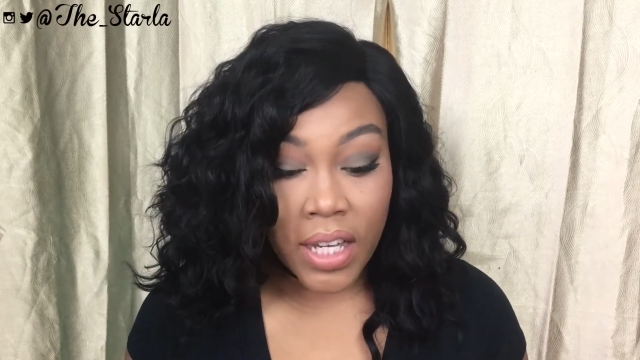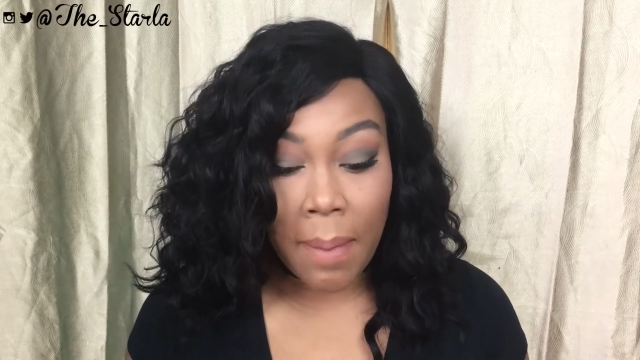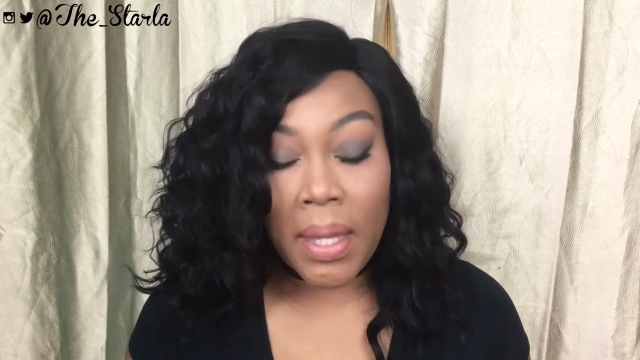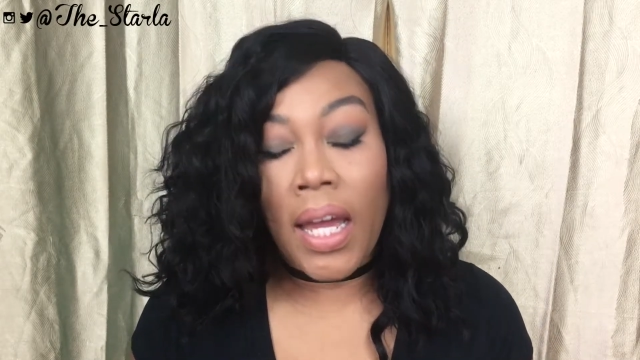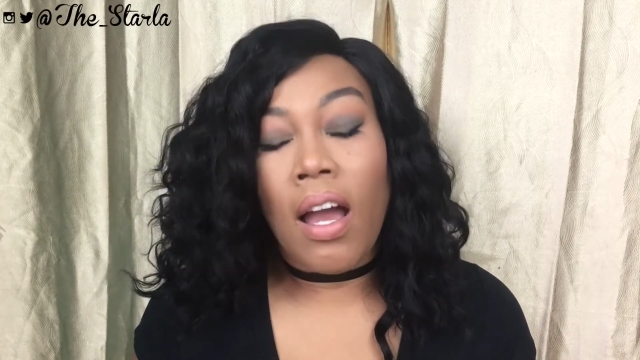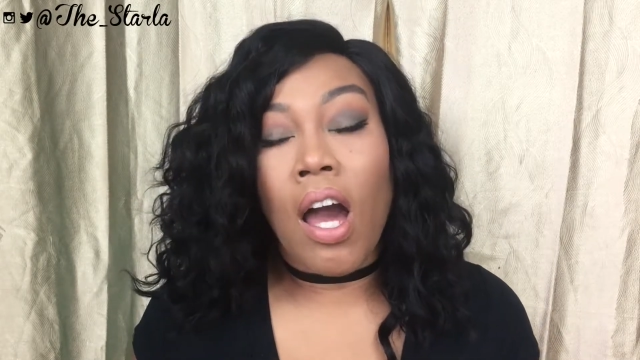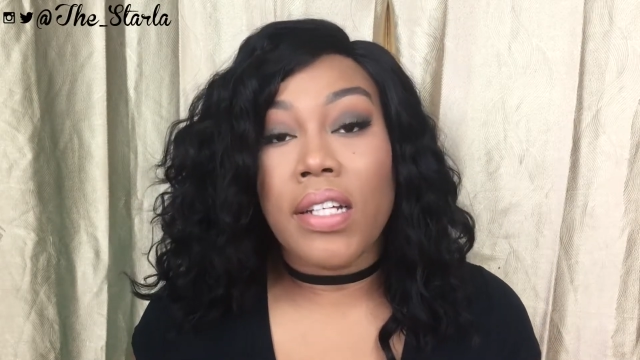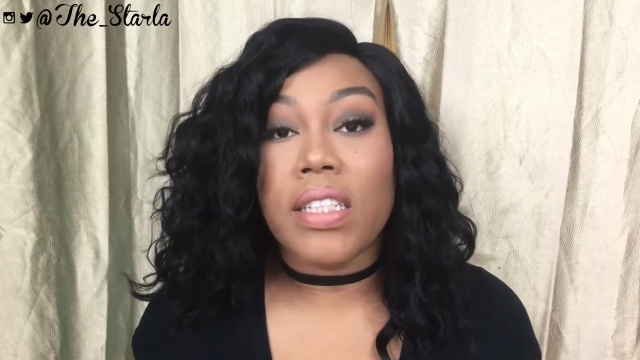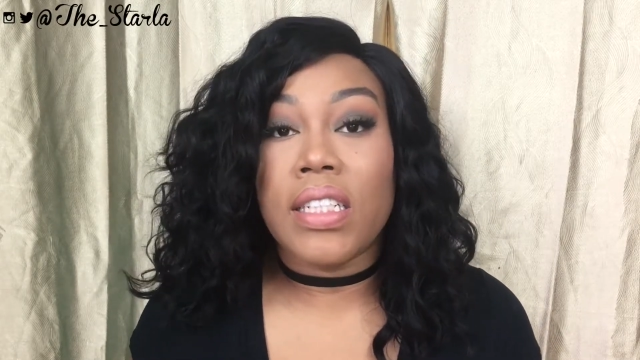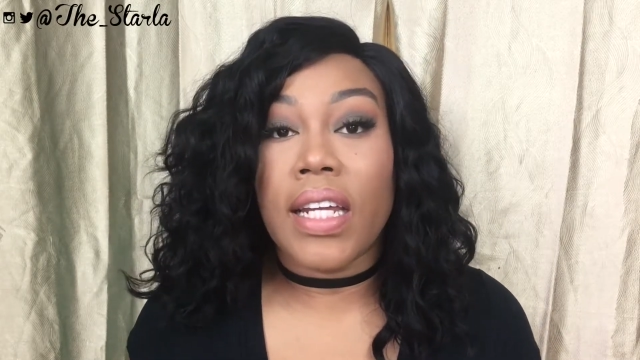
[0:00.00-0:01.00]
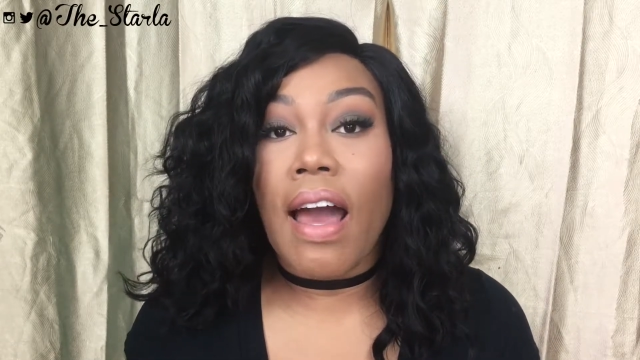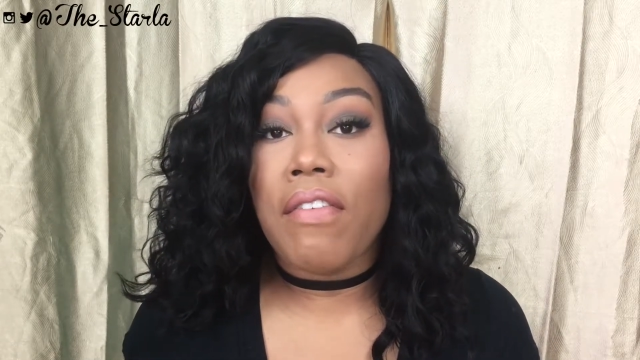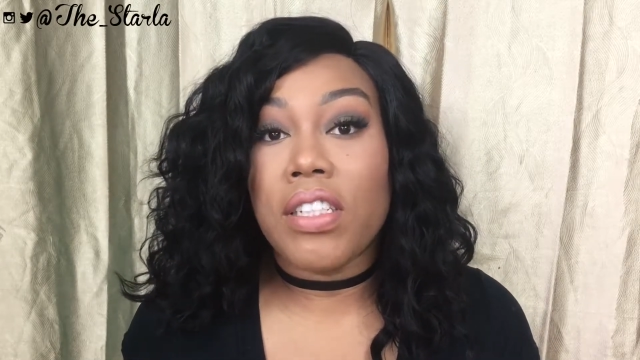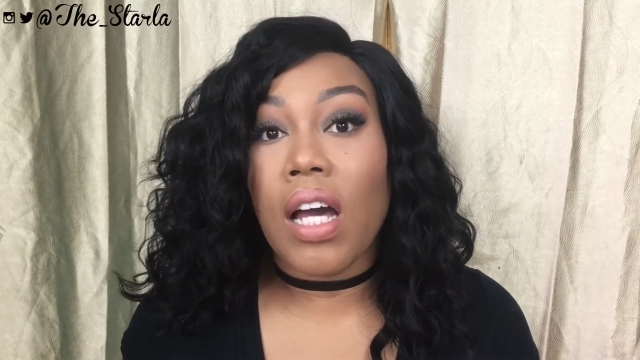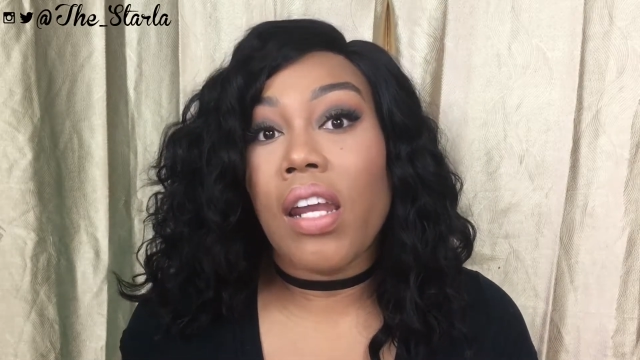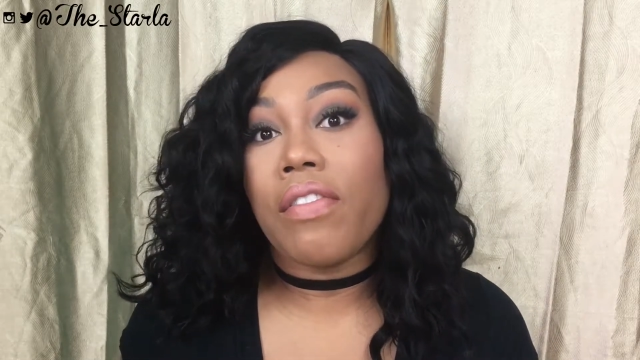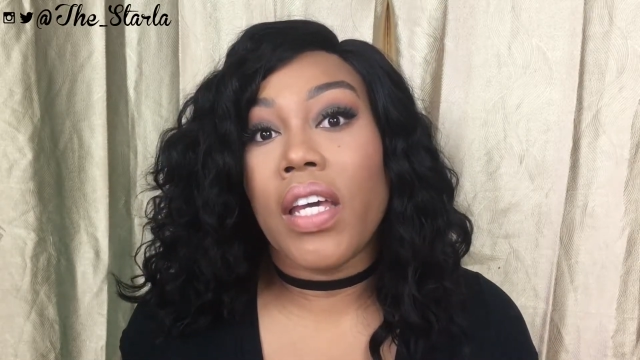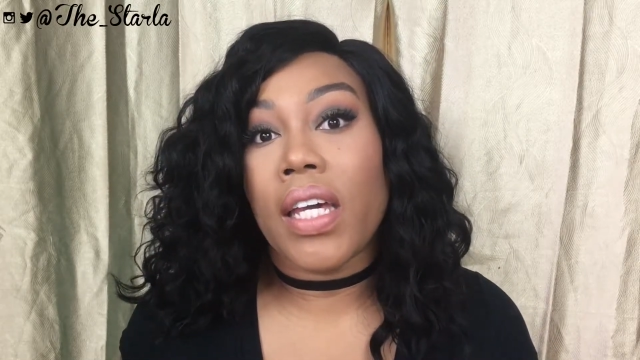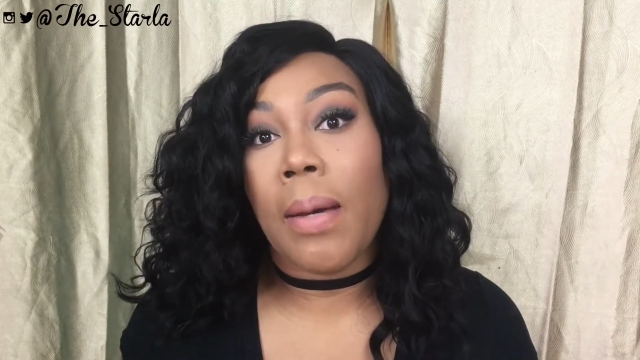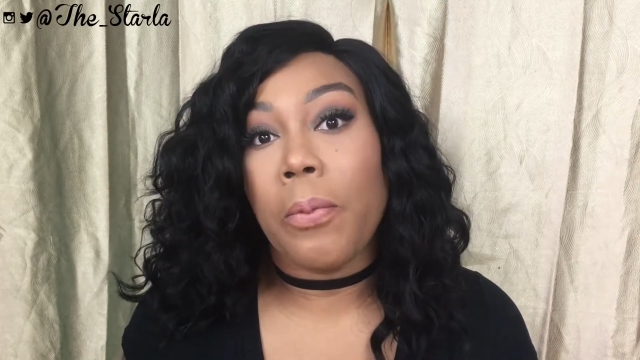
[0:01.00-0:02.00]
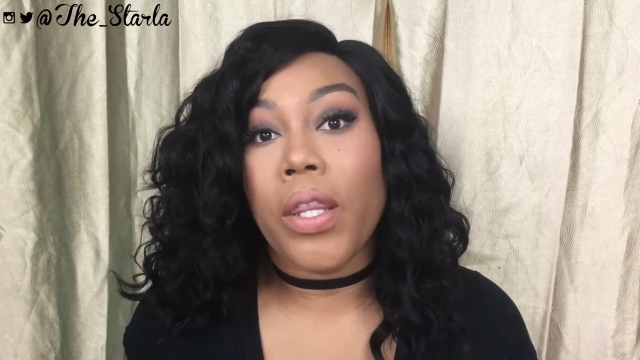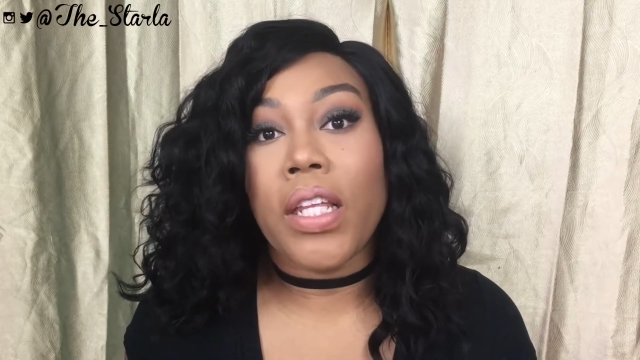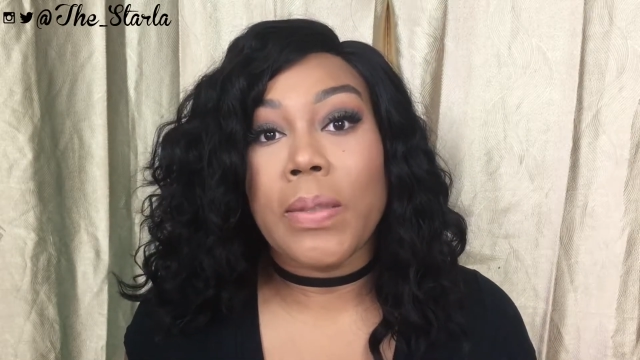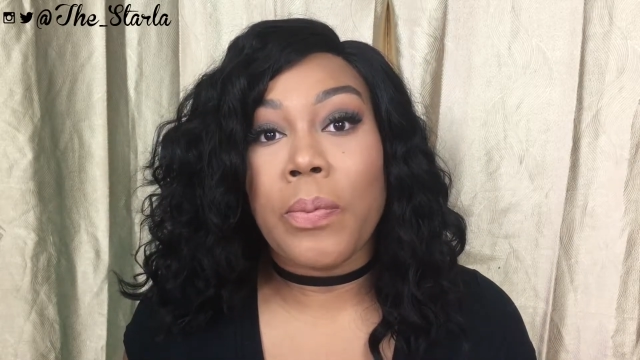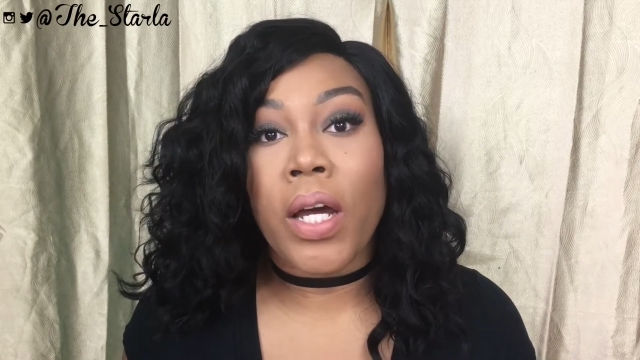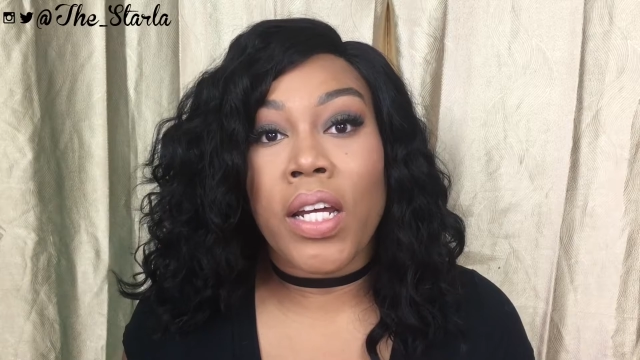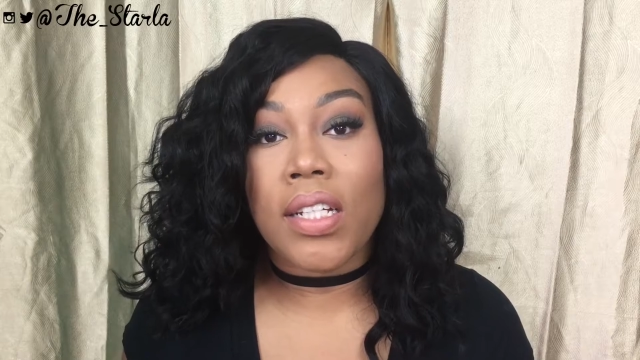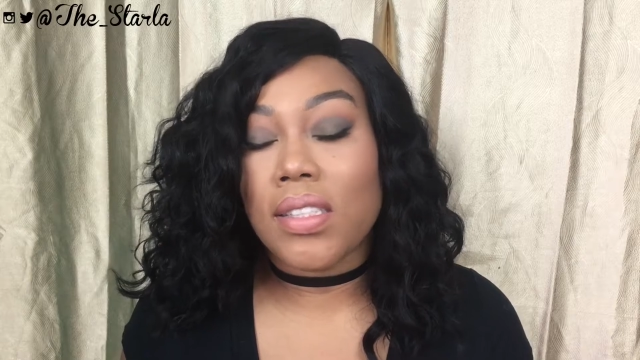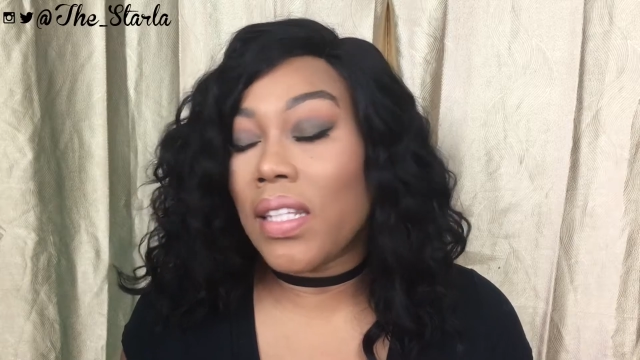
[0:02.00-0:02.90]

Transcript: Like, I mean, I honestly did have a ton of kick up with these products.